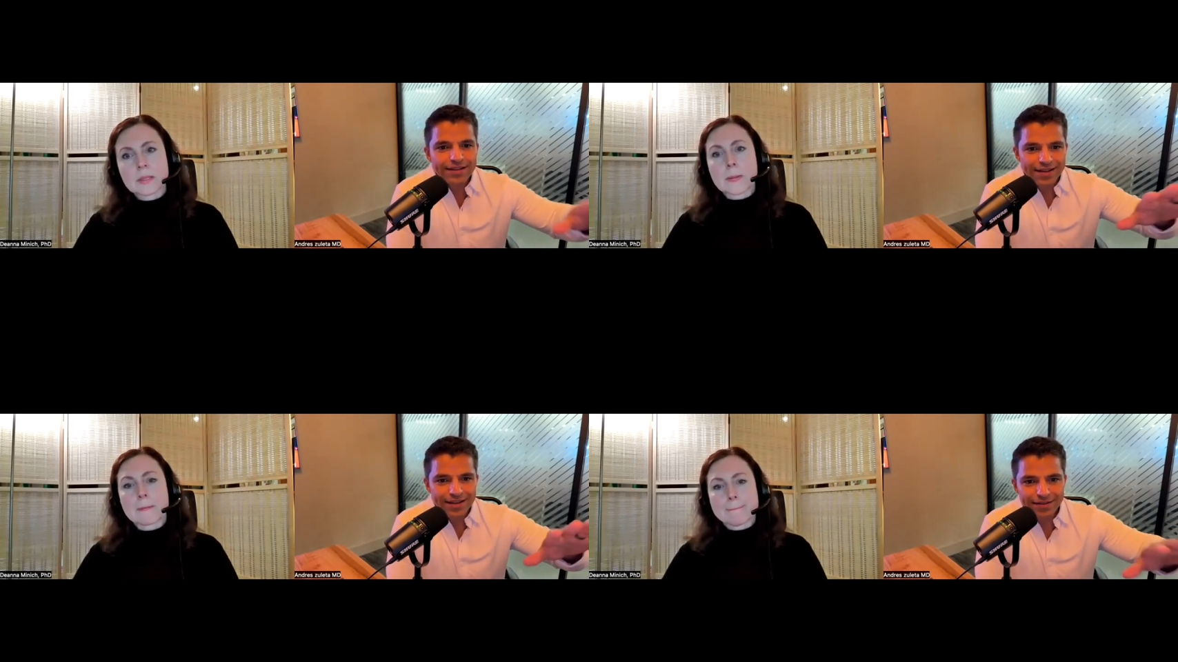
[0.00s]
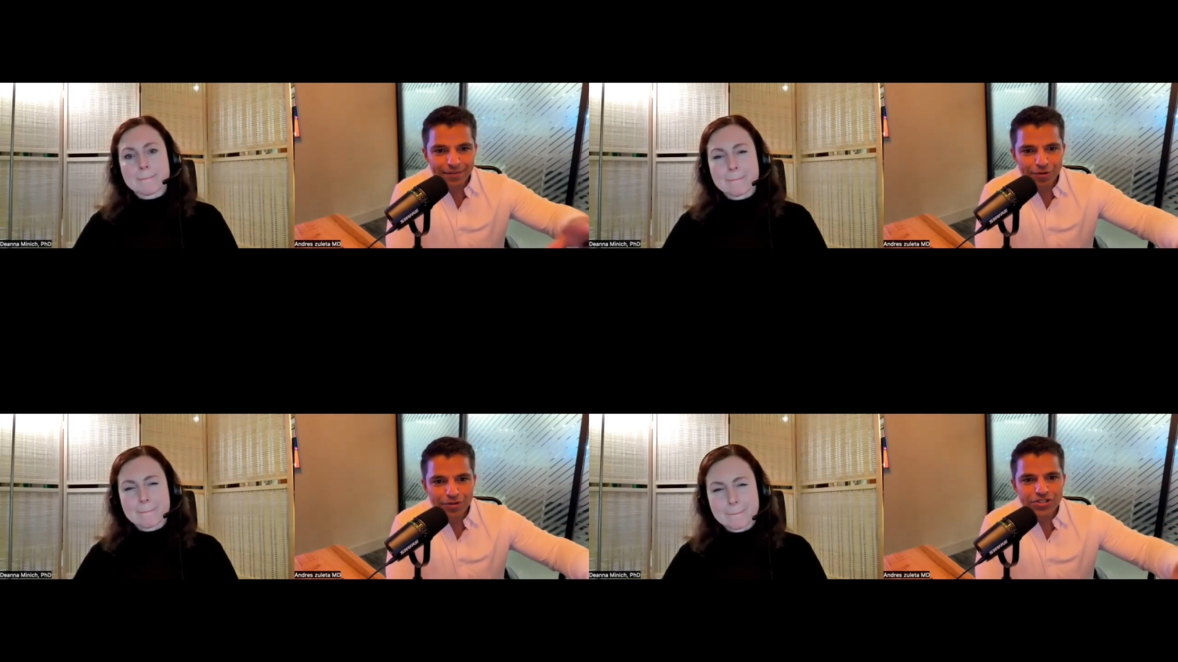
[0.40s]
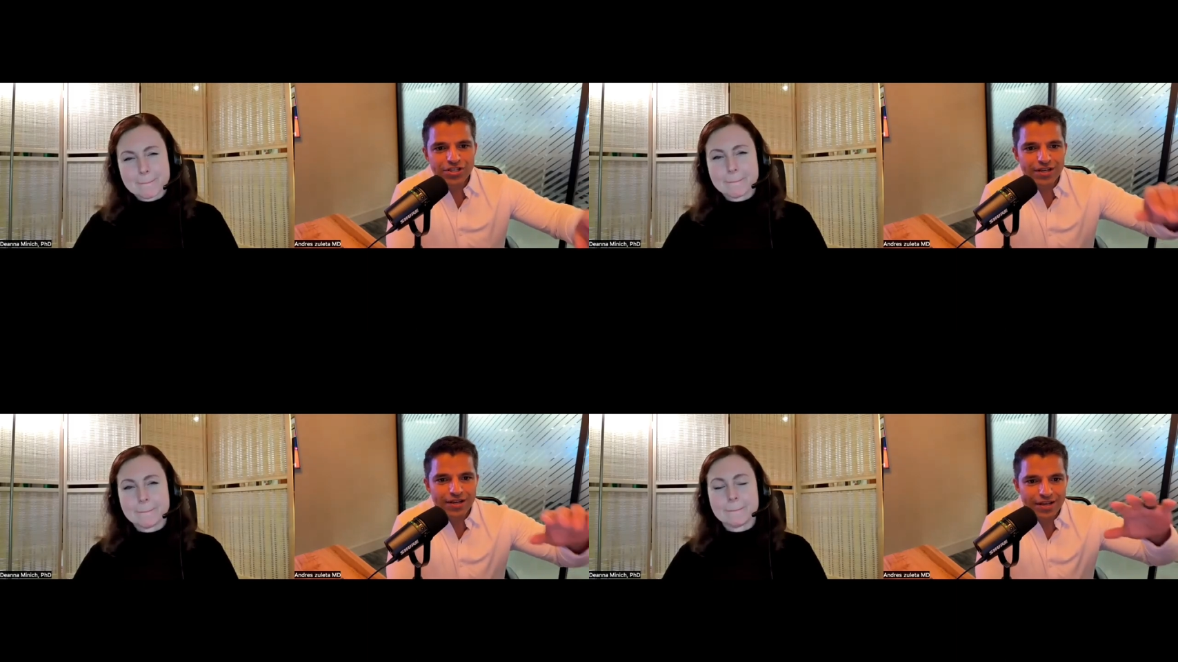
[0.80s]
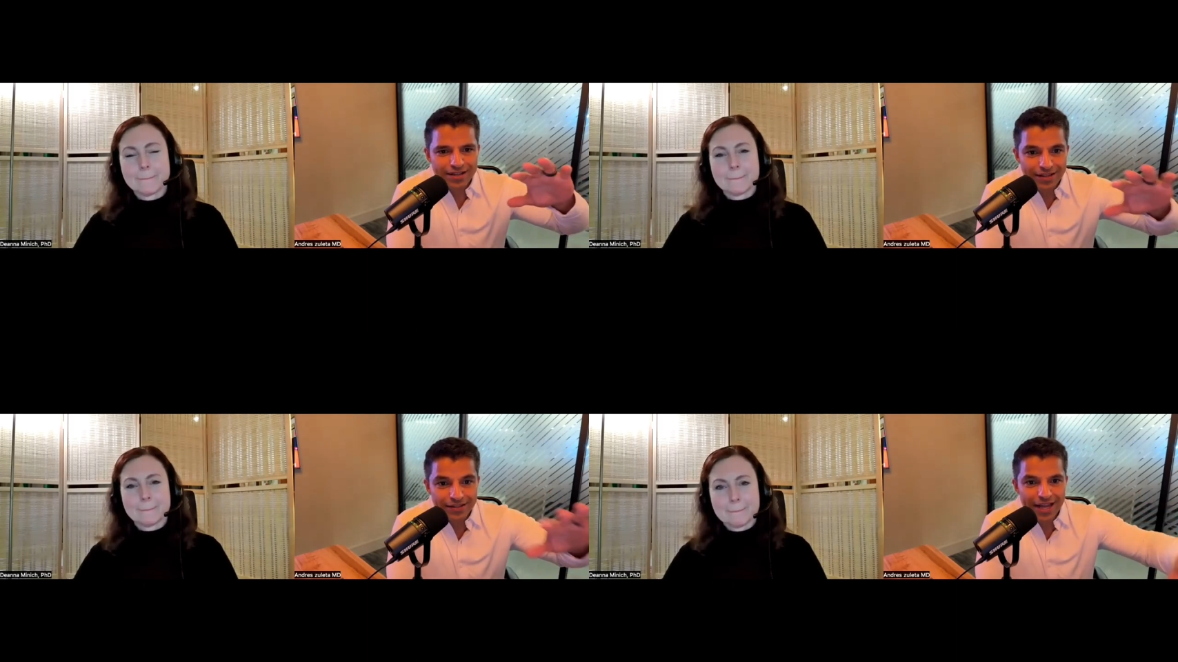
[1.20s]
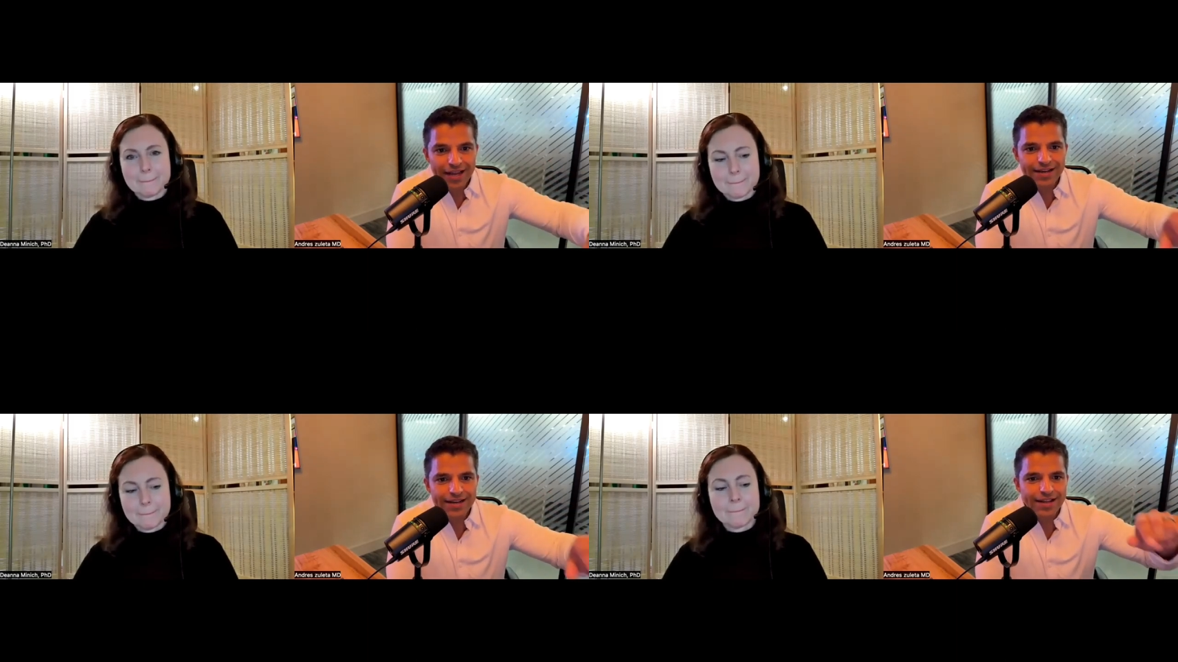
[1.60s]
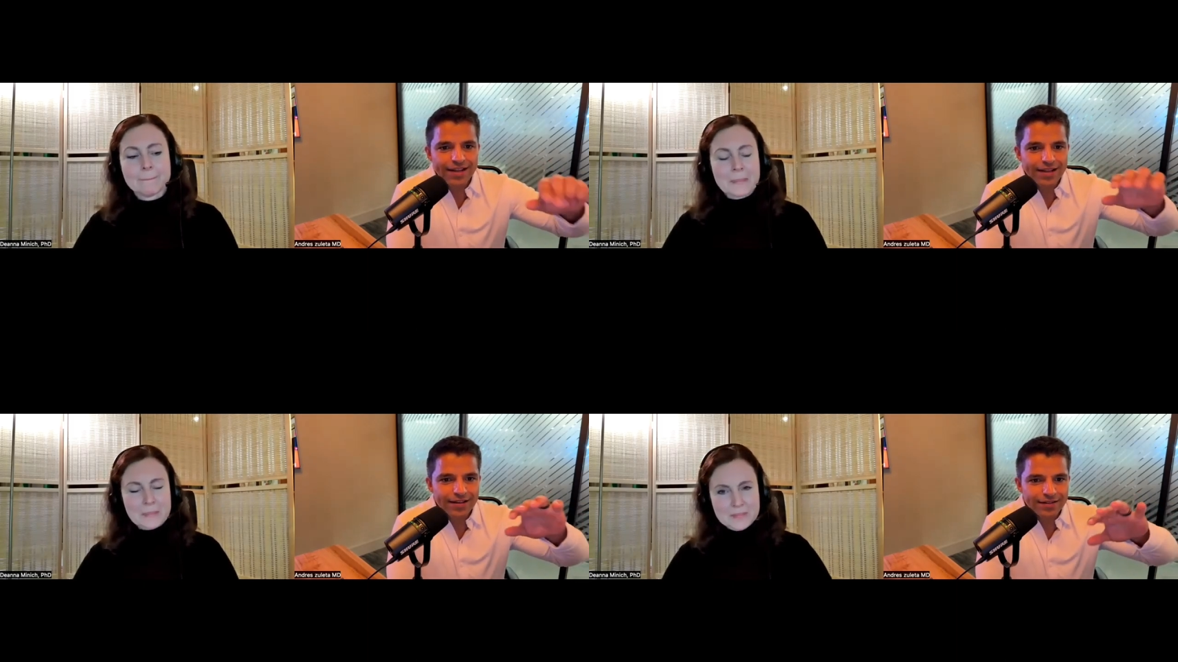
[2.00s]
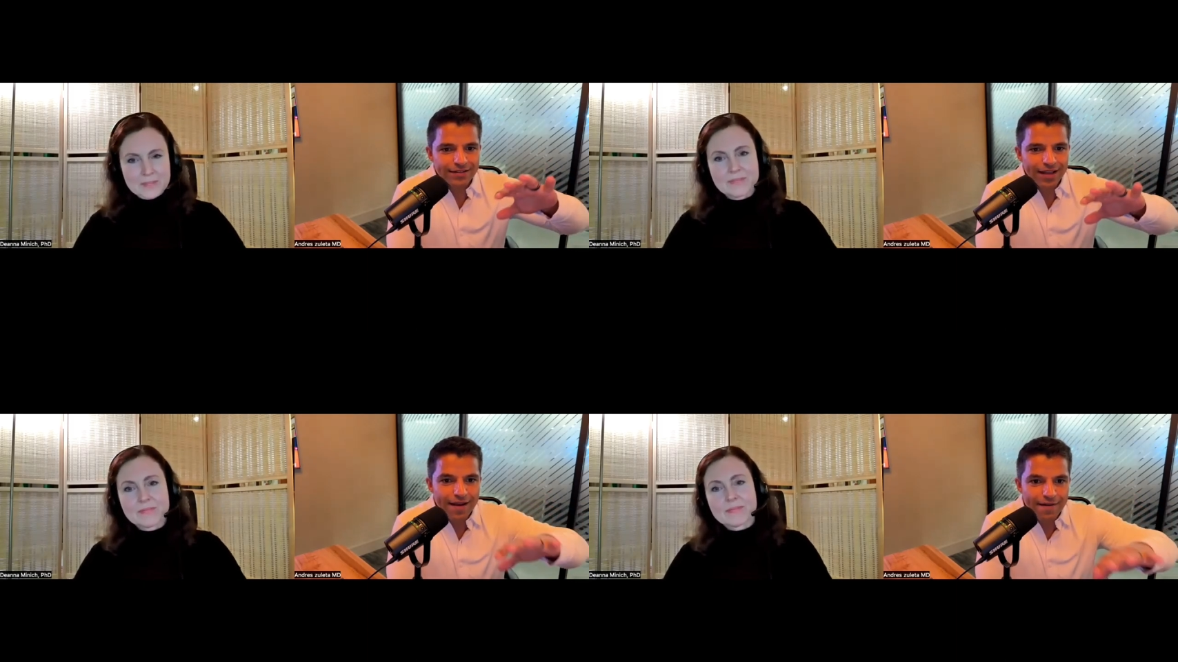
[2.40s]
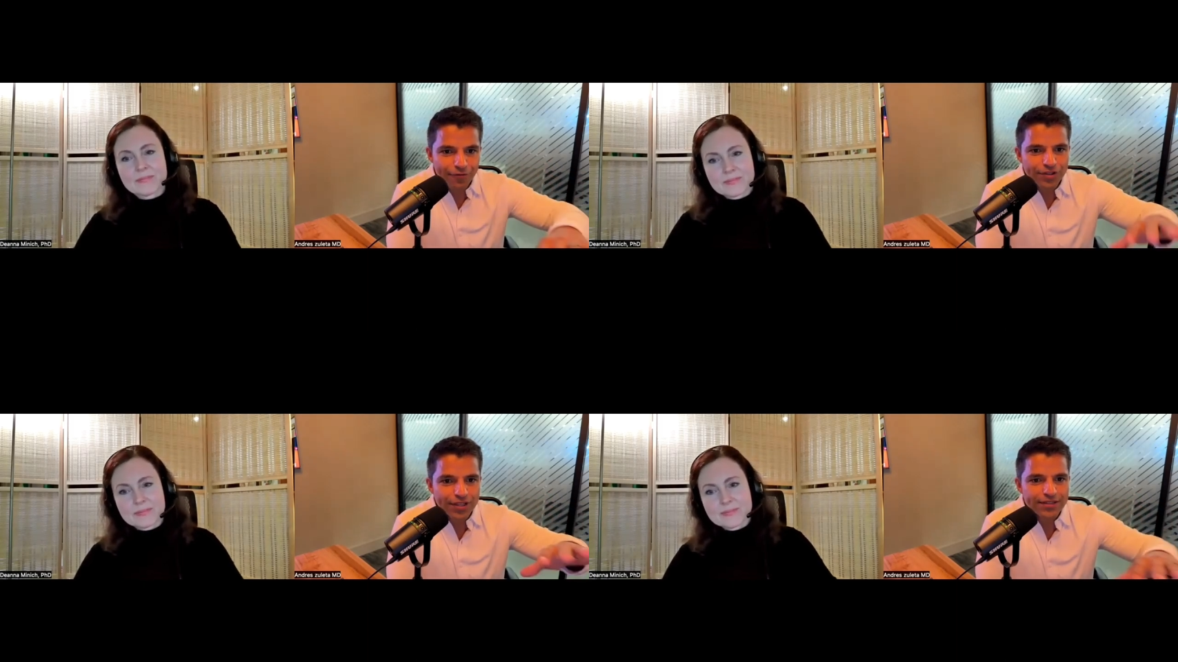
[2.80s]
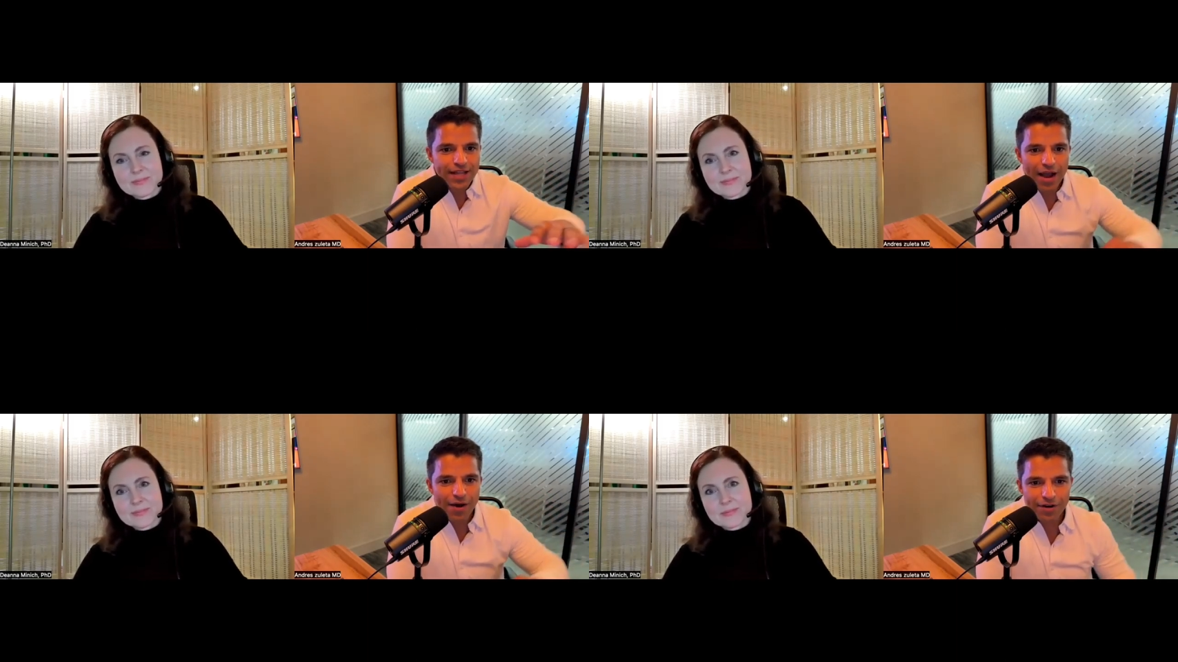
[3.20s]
Speaker 1: getting the music, the lighting, everything down.